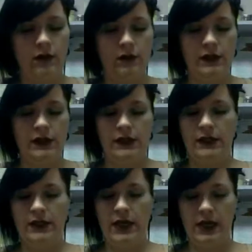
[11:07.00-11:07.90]

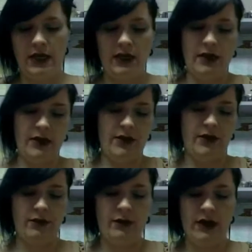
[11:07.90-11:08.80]
was taking a
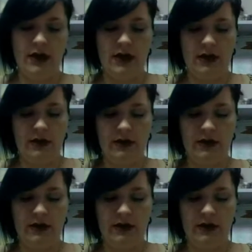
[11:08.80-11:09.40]
3